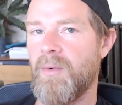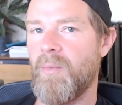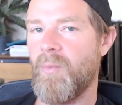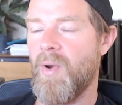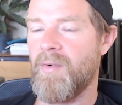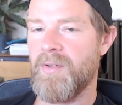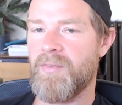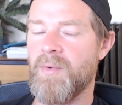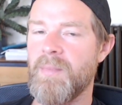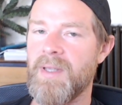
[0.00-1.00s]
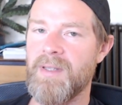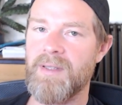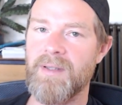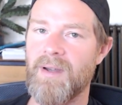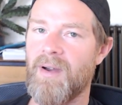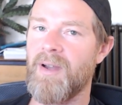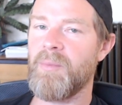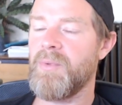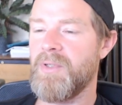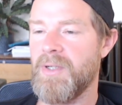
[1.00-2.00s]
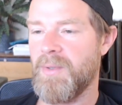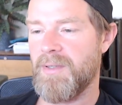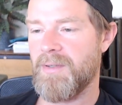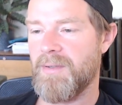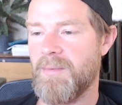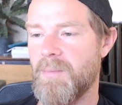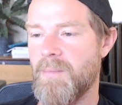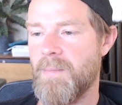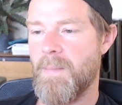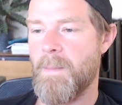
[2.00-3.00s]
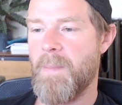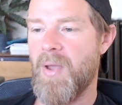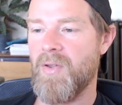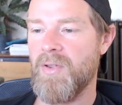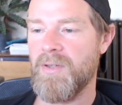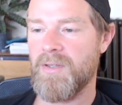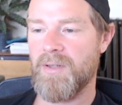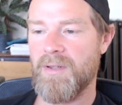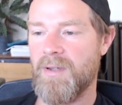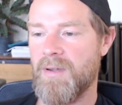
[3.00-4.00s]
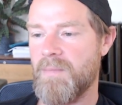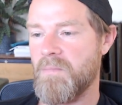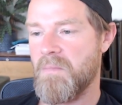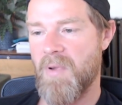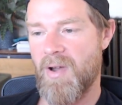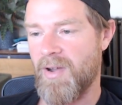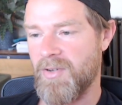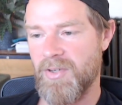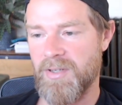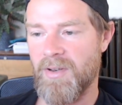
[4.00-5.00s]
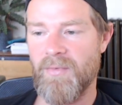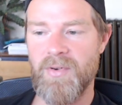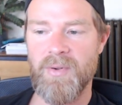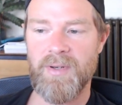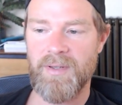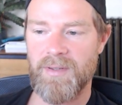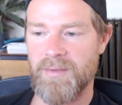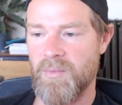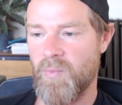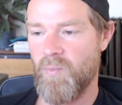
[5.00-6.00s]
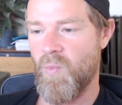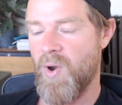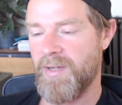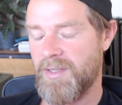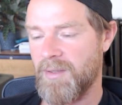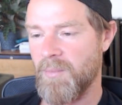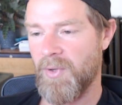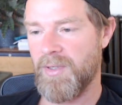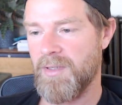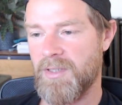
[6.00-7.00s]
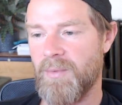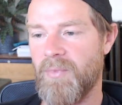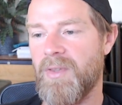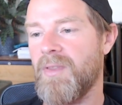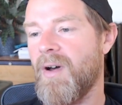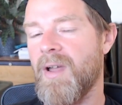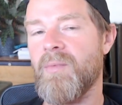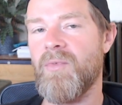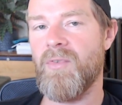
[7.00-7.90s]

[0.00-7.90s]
Whereas for me, I will do it because I just love doing it, and wasting money is something that I am